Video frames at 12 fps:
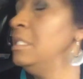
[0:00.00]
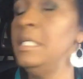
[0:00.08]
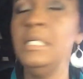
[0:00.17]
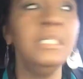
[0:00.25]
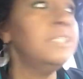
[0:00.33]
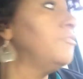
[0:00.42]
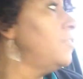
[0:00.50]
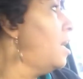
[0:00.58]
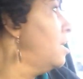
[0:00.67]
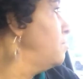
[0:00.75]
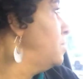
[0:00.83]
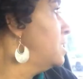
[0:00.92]
It is
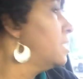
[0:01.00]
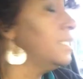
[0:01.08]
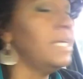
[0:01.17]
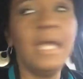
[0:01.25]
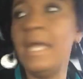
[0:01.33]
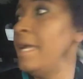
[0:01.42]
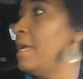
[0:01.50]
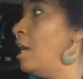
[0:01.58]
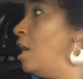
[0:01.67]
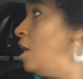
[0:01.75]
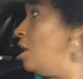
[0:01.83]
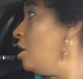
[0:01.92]
Vlogmas day
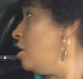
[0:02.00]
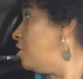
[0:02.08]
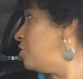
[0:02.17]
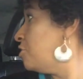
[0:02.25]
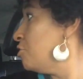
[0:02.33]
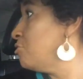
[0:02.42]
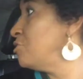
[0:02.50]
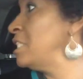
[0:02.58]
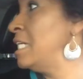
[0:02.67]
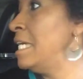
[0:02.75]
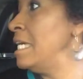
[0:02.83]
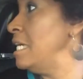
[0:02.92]

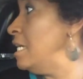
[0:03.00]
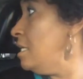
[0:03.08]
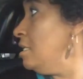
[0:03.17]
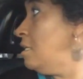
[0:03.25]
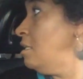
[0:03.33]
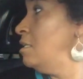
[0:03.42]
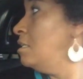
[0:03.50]
13.